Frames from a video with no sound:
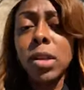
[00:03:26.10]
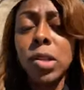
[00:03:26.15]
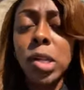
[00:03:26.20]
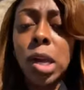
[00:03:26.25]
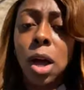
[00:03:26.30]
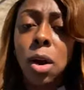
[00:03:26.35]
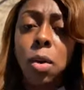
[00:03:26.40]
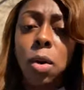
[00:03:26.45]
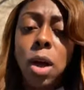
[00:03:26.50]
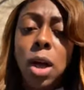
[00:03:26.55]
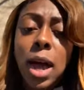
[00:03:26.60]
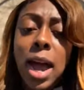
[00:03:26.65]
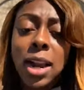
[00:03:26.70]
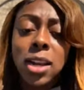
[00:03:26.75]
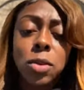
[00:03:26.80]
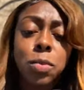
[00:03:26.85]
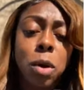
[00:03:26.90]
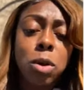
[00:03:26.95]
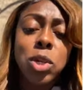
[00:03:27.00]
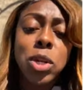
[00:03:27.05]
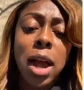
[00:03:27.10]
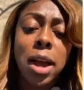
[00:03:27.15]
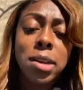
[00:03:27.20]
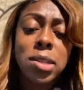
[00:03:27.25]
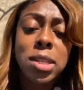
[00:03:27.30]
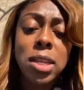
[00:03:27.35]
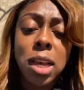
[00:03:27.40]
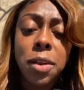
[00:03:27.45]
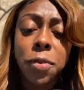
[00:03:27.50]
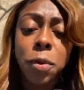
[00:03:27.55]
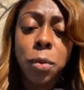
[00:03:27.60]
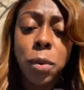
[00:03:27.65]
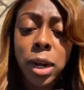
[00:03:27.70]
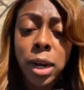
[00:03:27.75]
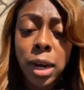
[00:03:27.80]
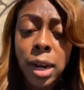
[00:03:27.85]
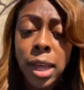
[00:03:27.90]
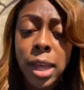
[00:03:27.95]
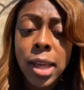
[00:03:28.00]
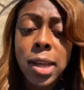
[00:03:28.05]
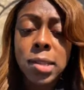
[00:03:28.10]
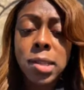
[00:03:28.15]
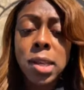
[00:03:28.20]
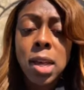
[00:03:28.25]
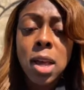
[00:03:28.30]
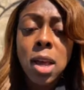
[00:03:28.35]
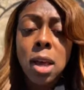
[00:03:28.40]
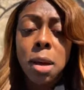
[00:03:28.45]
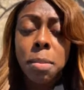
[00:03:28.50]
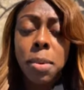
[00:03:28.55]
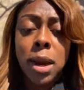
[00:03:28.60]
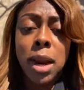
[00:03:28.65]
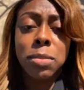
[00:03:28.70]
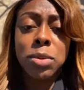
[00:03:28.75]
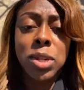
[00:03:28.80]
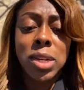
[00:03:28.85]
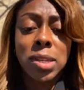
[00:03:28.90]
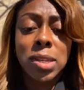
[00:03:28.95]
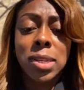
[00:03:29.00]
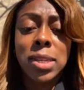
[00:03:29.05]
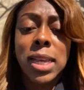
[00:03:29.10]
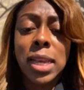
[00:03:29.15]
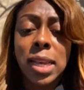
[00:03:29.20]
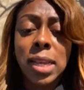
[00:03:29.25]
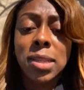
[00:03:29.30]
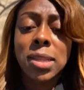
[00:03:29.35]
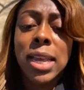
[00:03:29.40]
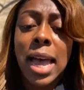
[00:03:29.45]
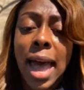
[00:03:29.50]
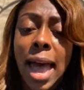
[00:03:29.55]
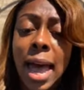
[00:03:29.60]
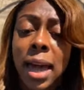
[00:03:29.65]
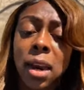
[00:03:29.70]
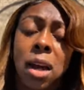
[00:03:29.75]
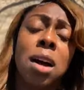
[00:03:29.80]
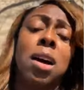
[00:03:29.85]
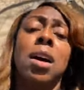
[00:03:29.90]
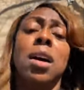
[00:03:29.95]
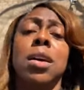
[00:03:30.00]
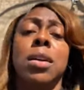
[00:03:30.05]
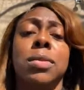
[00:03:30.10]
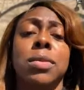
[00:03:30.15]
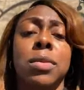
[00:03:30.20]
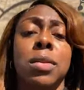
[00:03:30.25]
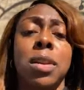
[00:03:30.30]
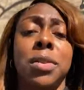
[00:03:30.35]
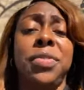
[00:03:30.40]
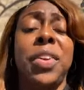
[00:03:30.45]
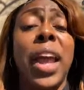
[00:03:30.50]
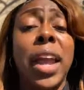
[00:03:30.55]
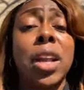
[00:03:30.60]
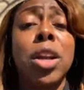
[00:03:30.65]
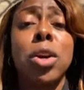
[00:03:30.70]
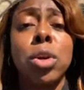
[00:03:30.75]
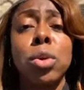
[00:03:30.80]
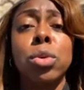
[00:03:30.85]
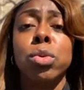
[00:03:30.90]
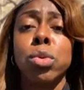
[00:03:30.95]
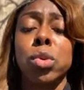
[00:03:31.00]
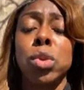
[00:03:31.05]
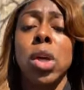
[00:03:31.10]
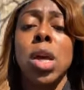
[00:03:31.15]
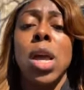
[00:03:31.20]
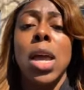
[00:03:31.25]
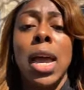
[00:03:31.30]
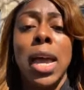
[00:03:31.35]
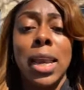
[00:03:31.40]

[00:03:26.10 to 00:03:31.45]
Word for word: So I just want y'all to see it for what it is, but I'm just sick and tired of the fake news.